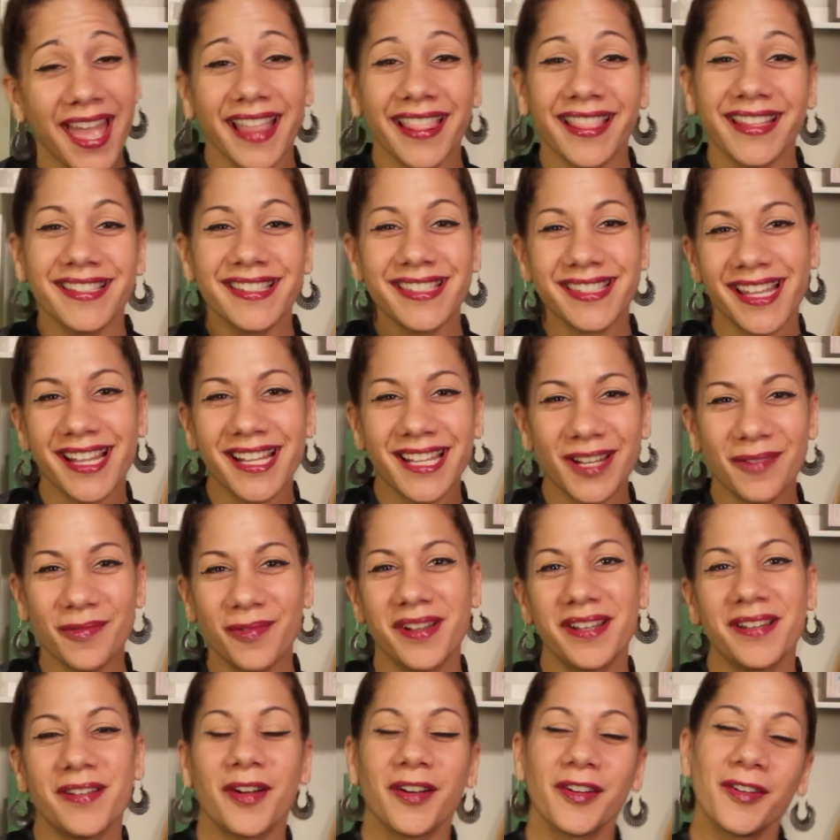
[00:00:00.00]
The second
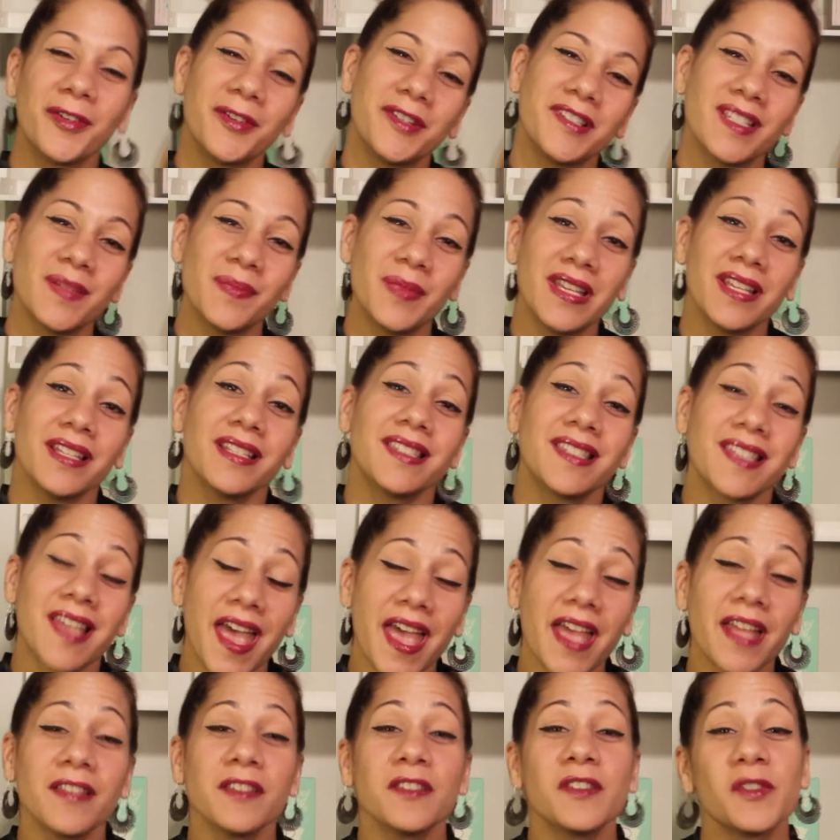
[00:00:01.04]
one are going to be
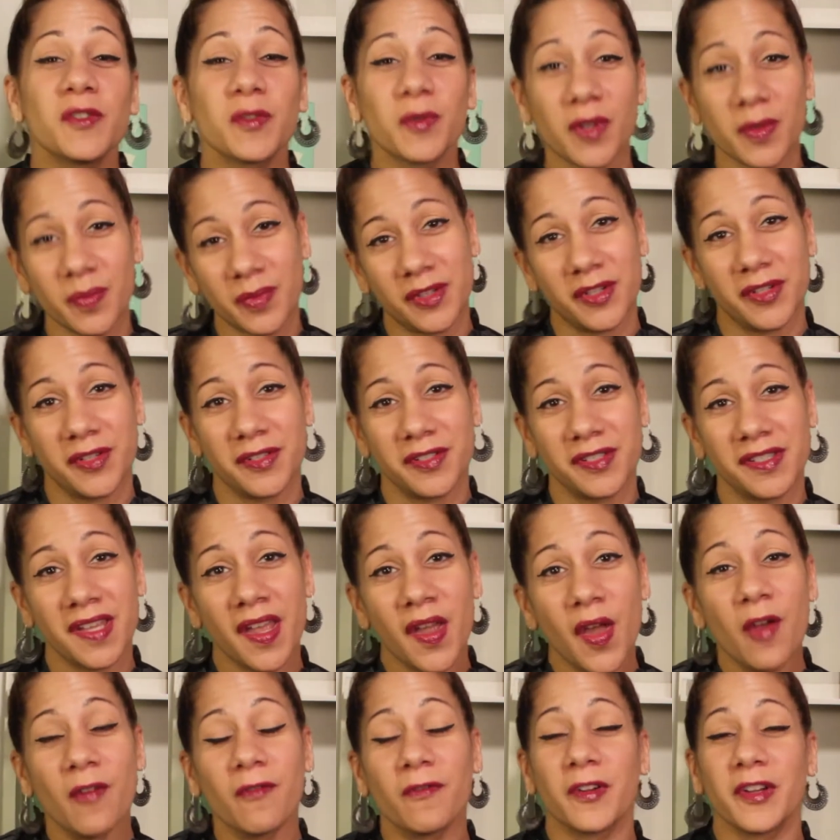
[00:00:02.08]
10 scriptures
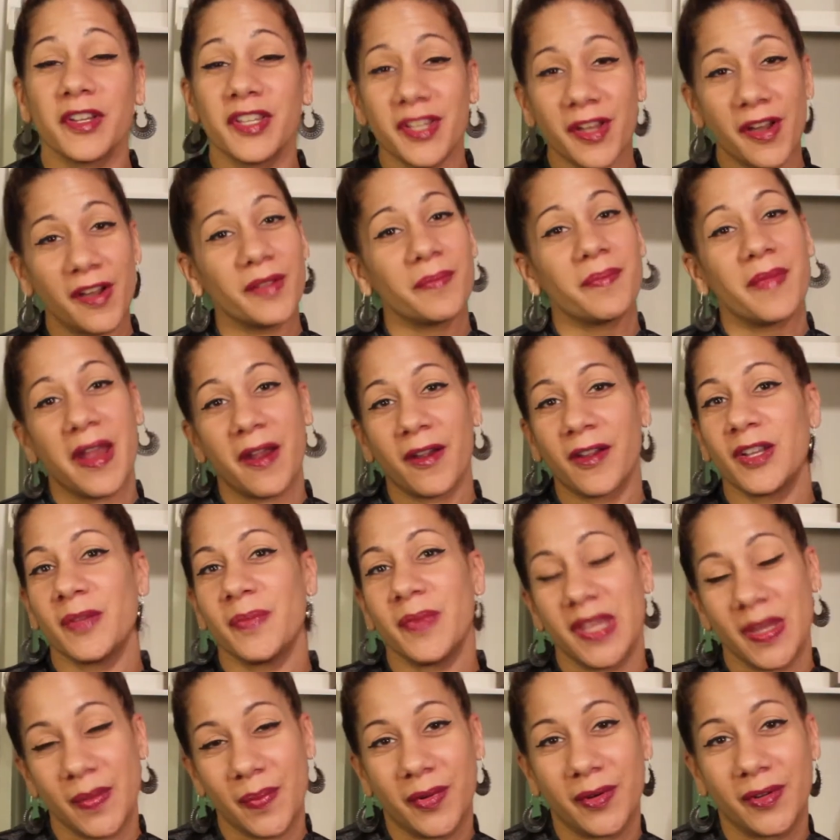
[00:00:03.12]
for young married
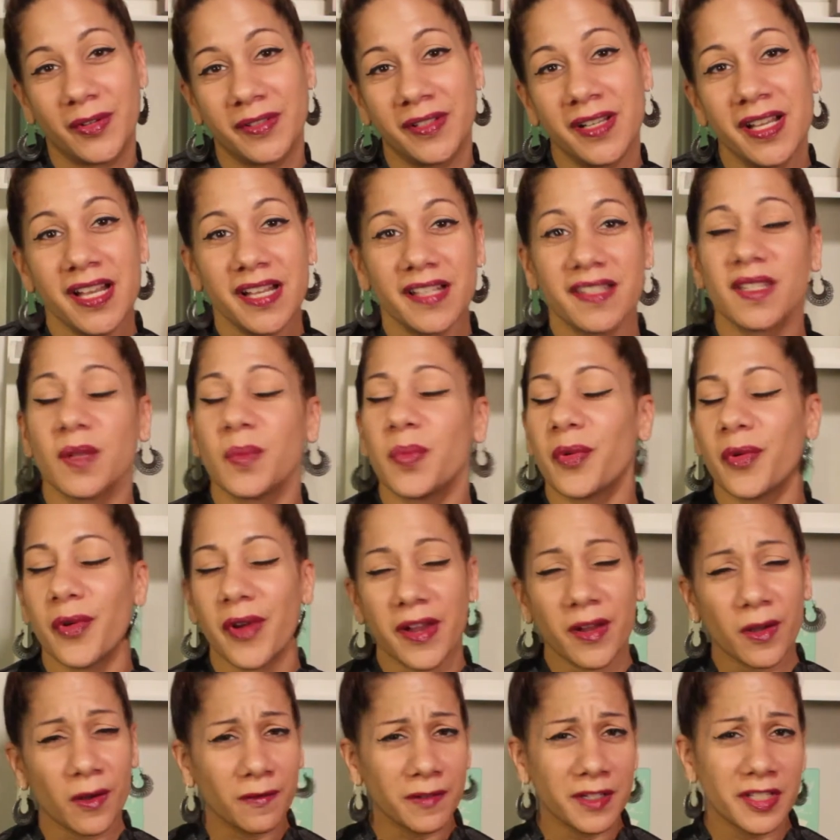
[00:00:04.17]
people to
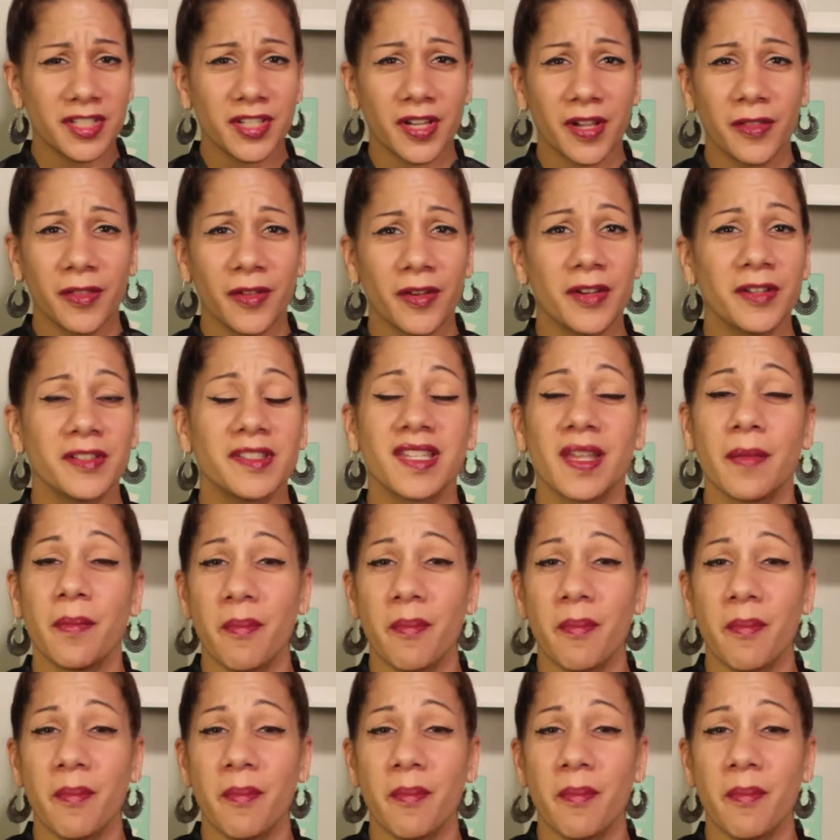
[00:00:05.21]
pray over each other, to